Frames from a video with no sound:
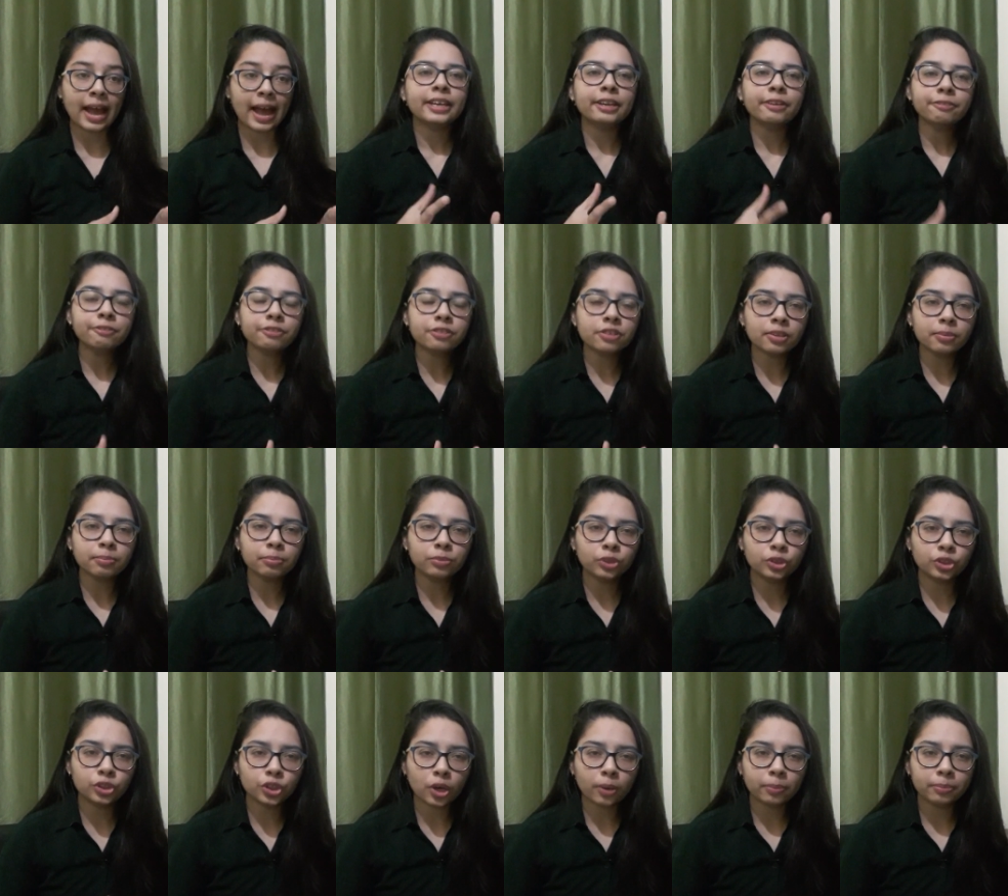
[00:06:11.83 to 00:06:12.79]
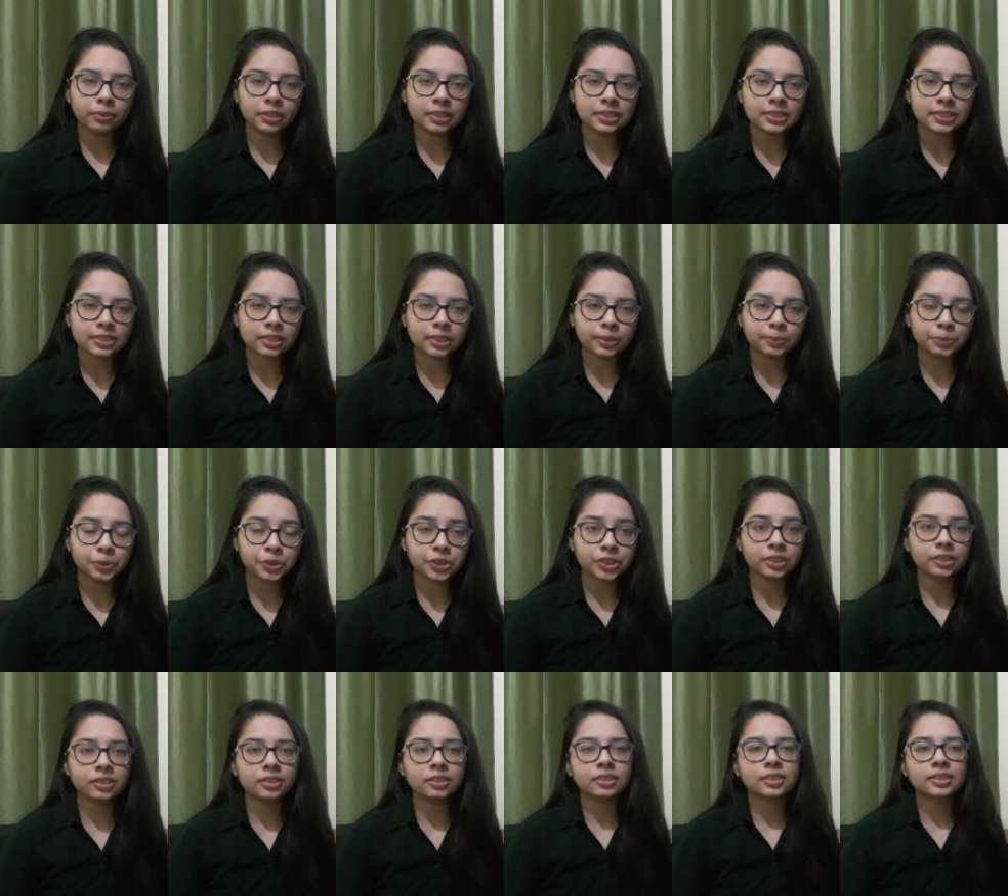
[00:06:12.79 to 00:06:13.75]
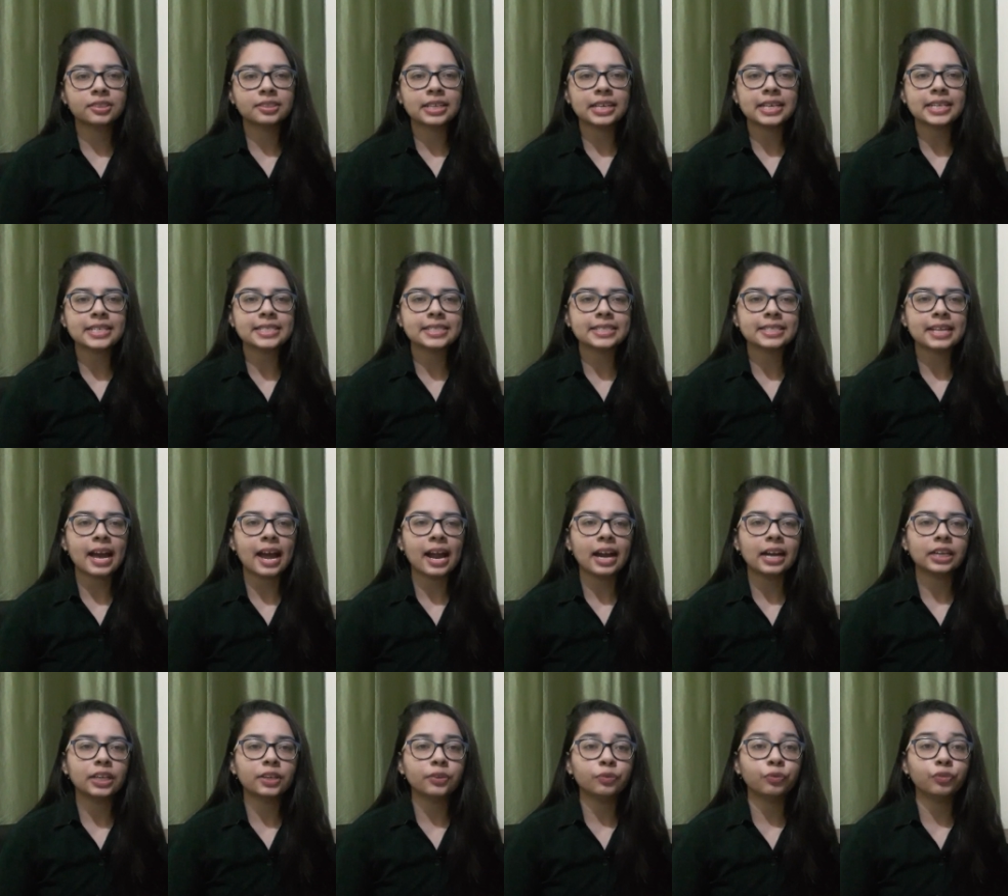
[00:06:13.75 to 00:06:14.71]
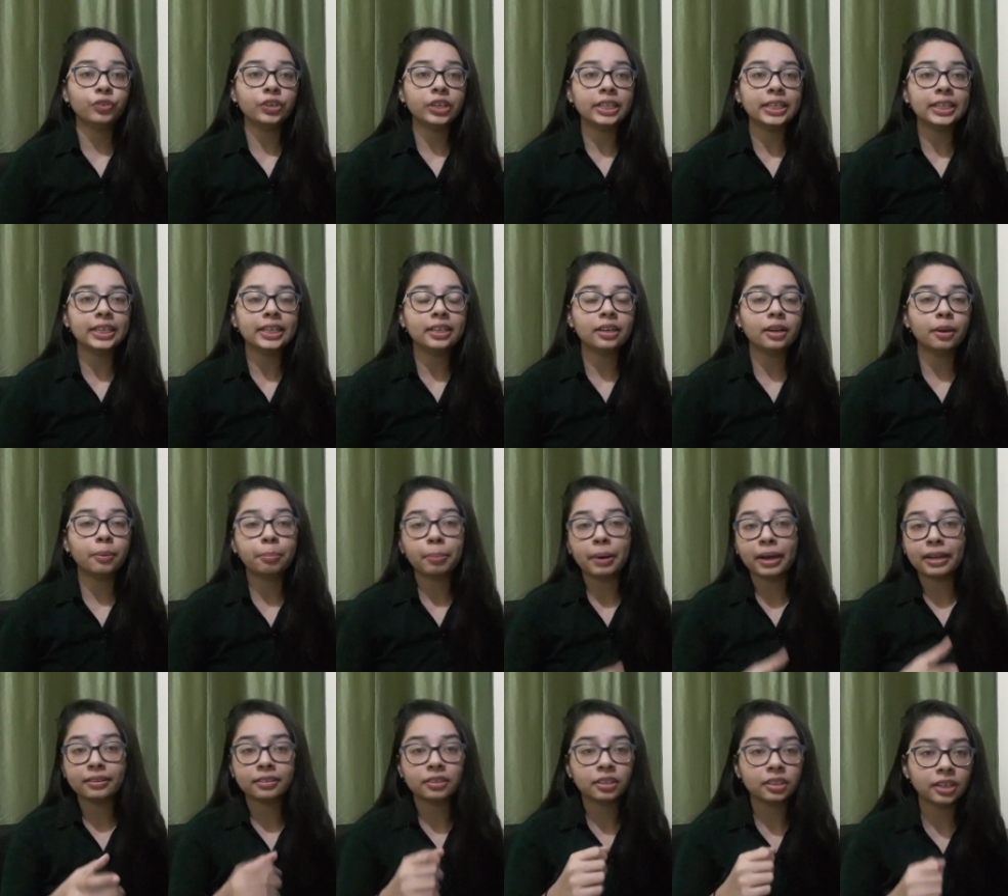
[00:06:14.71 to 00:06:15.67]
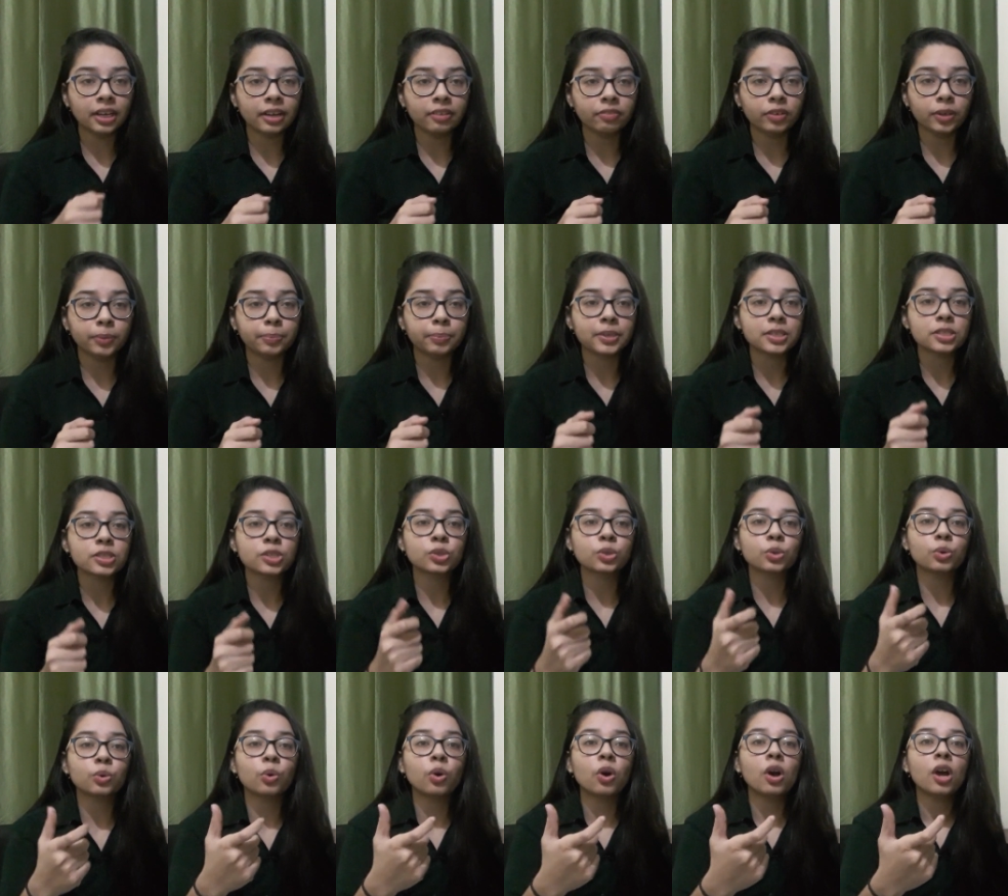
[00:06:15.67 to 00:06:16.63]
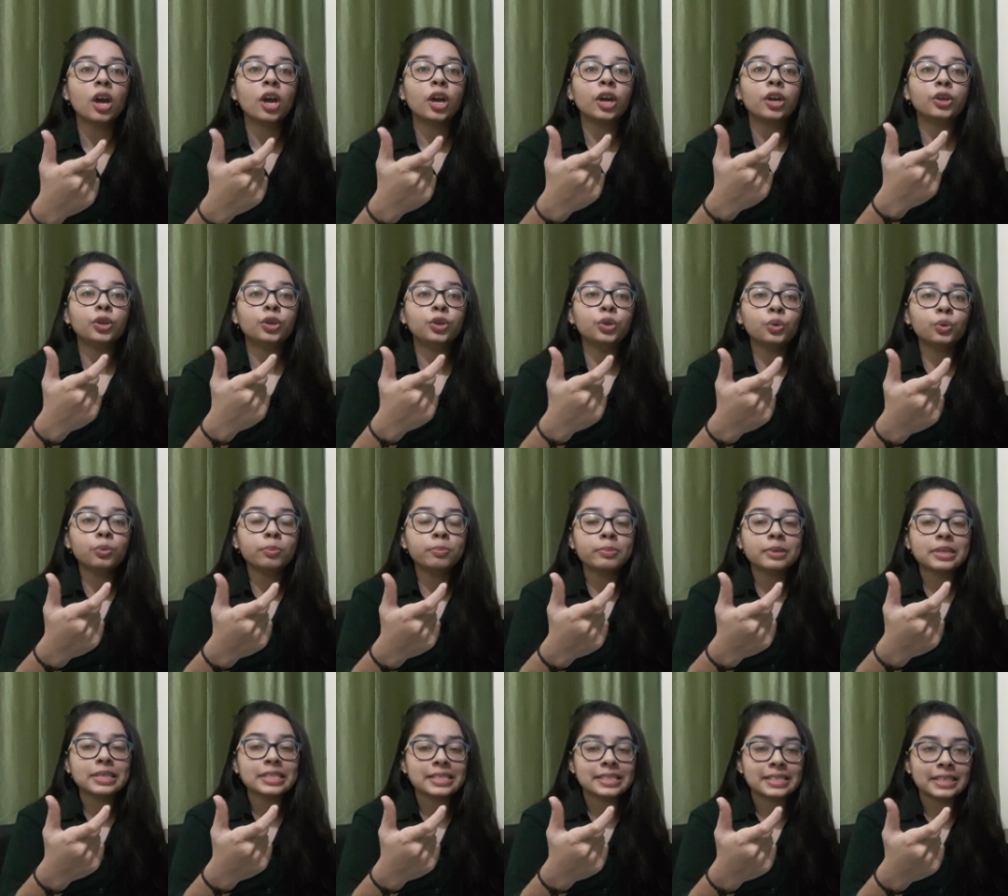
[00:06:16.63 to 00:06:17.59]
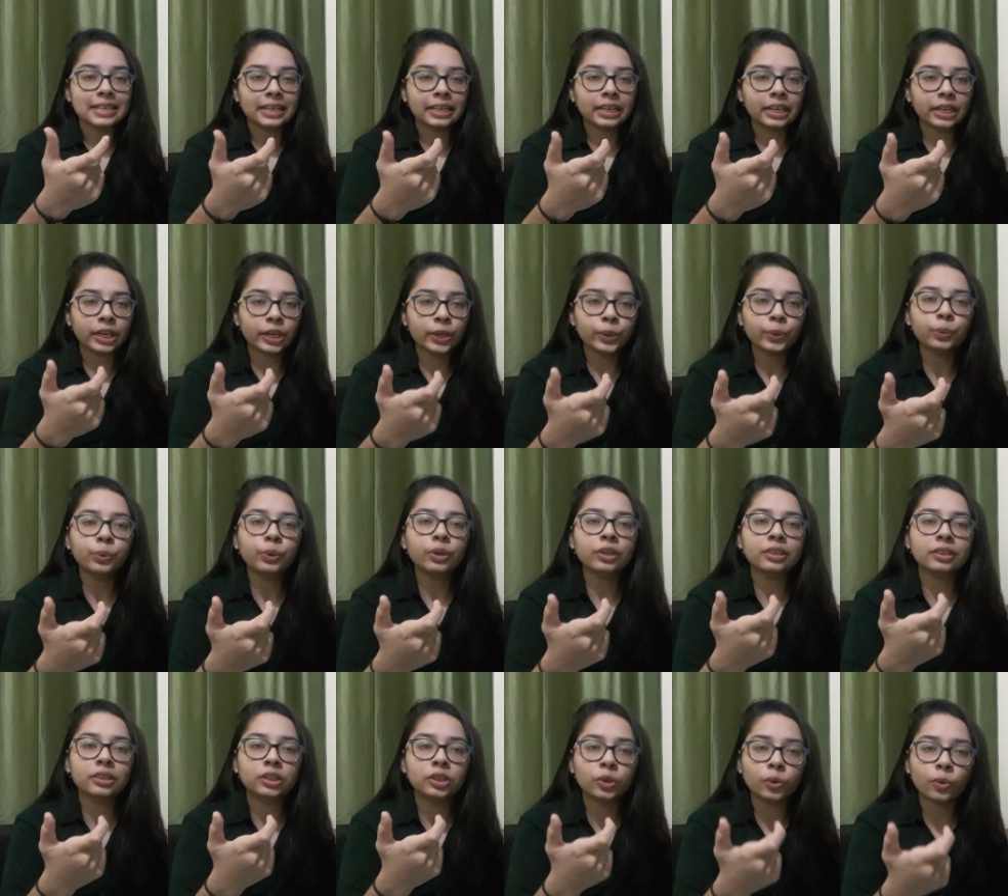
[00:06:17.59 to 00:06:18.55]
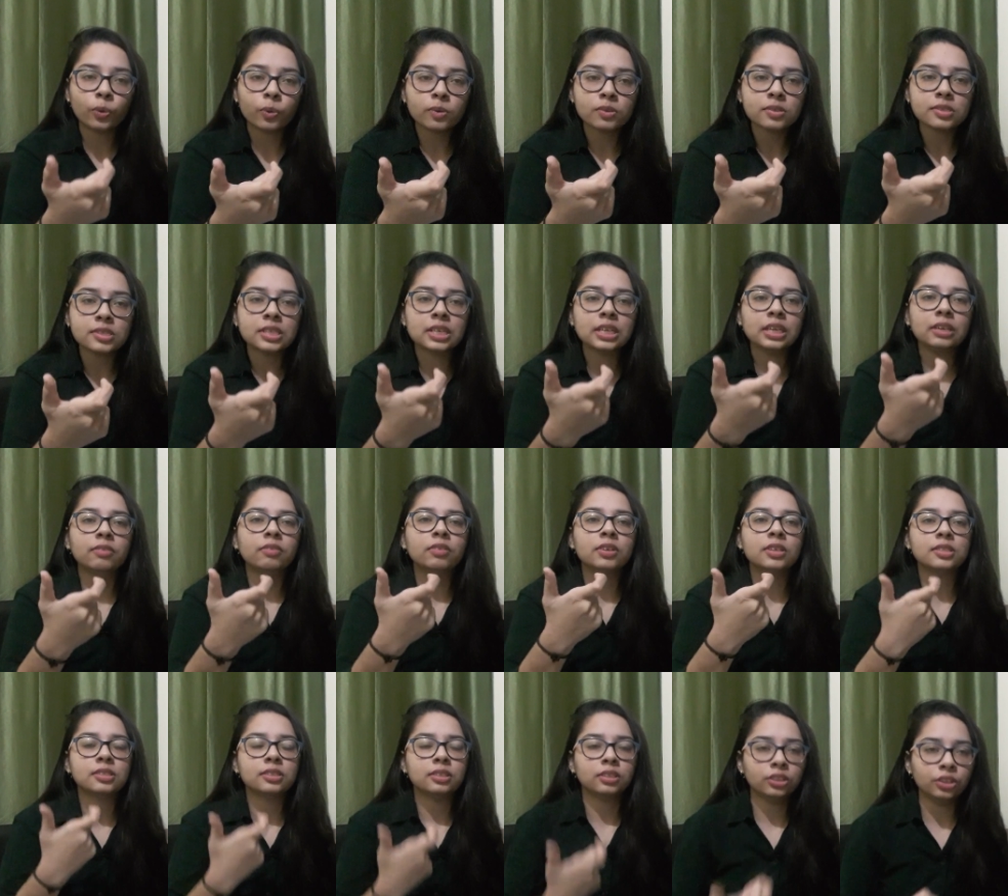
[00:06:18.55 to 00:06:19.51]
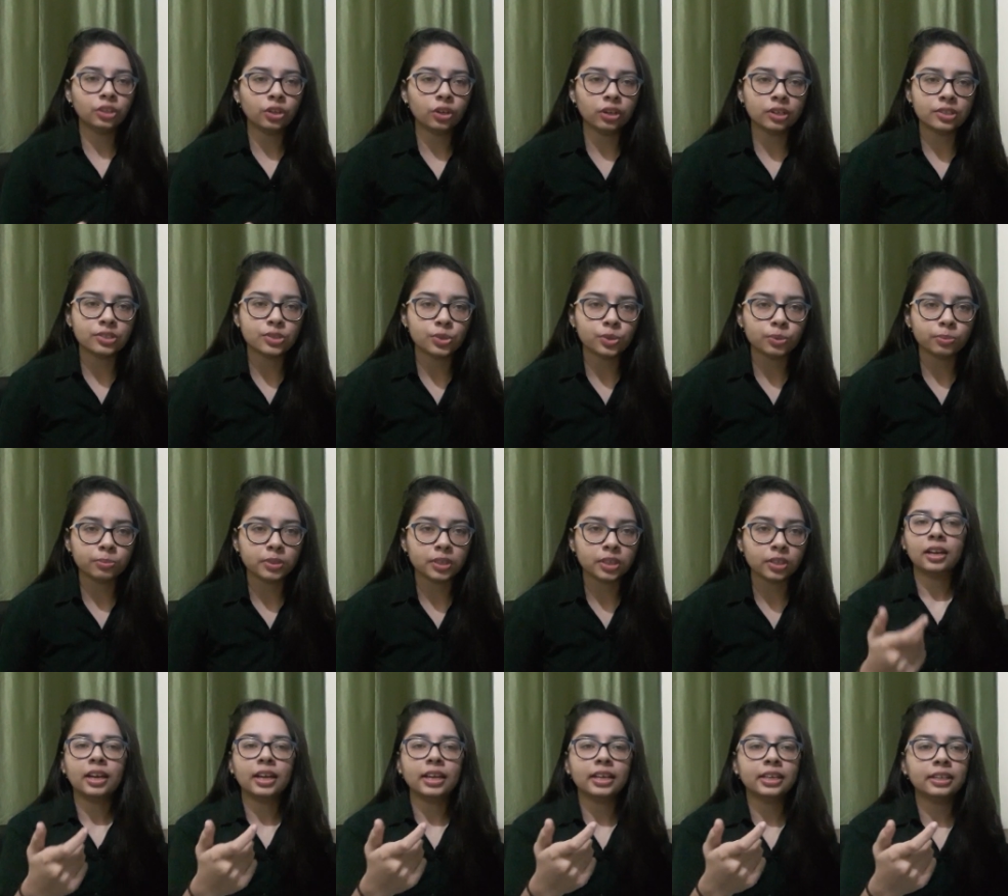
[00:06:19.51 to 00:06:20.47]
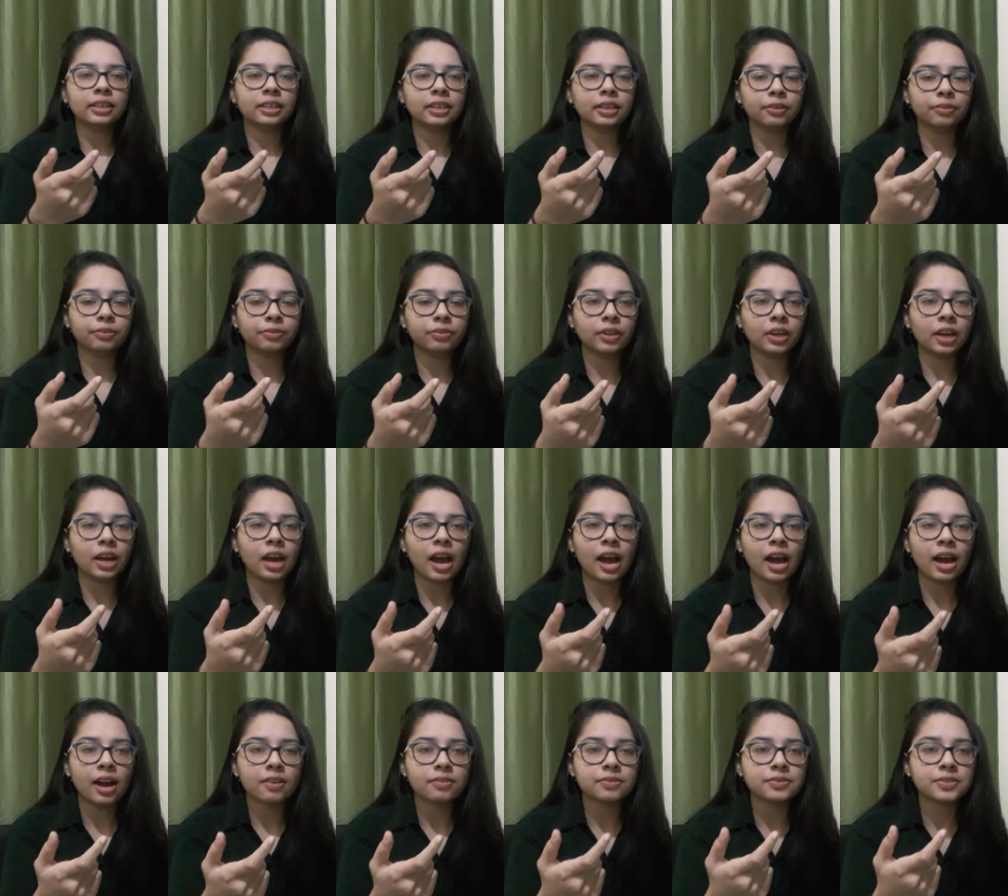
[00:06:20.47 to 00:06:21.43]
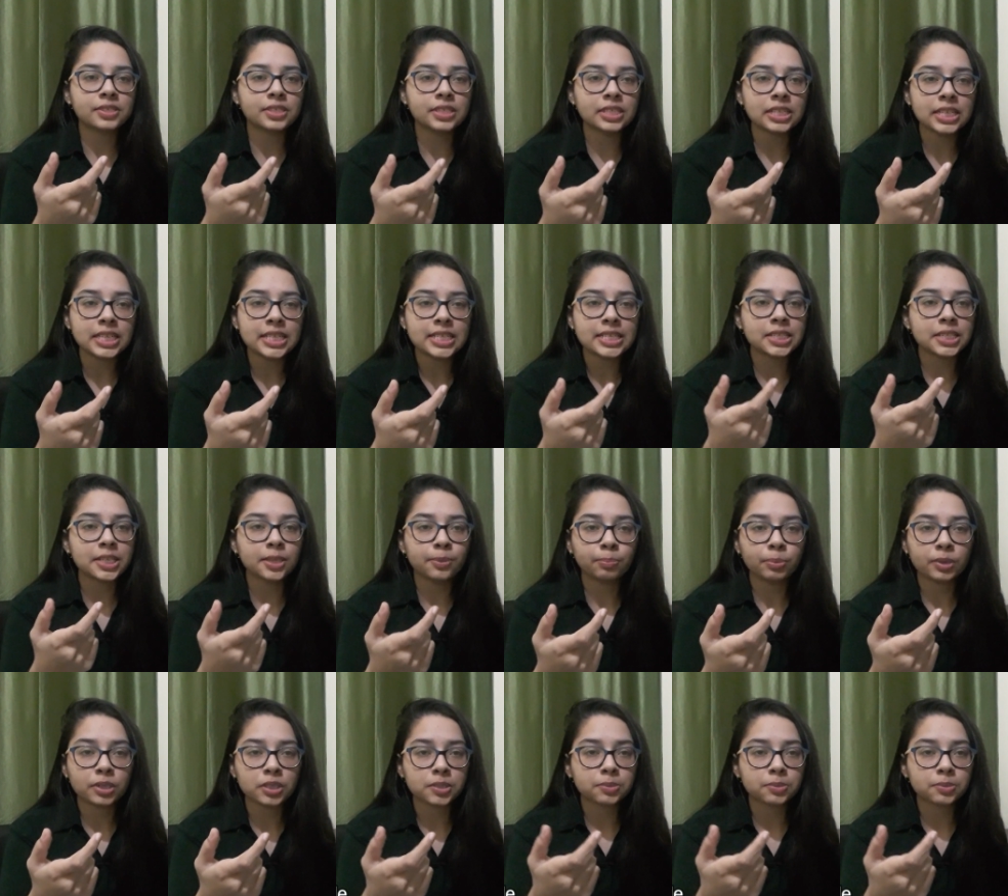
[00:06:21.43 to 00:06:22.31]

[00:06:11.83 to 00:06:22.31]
If some job description says that we need a Python developer, so you must include those keywords in your resume. Like if they have C, C++,